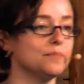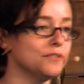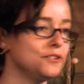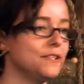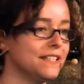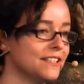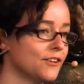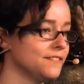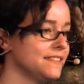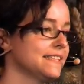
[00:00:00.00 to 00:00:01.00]
put you in the
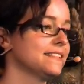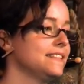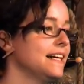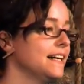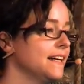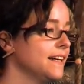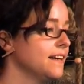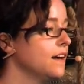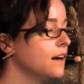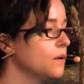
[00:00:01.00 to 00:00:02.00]
context,
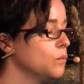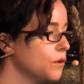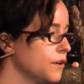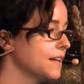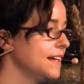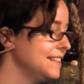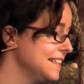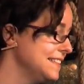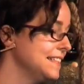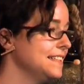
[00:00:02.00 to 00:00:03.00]
I work at
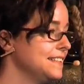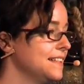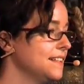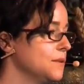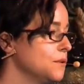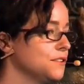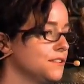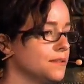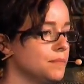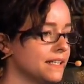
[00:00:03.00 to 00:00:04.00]
HitHit,
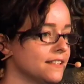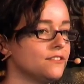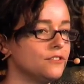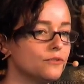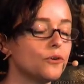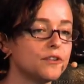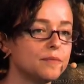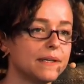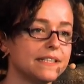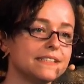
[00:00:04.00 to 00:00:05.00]
what's the biggest
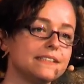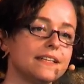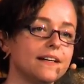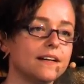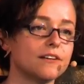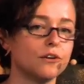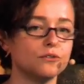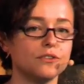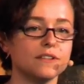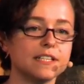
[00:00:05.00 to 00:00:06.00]
reward-based
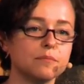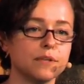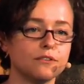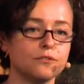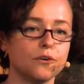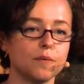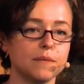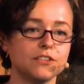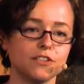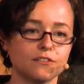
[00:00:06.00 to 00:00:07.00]
crowdfunding
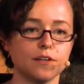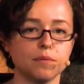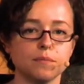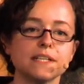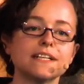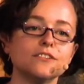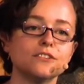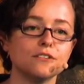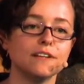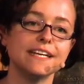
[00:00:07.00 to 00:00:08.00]
platform at Czech Republic and
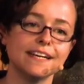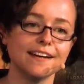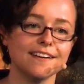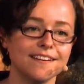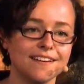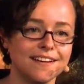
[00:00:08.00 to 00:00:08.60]
Slovakia.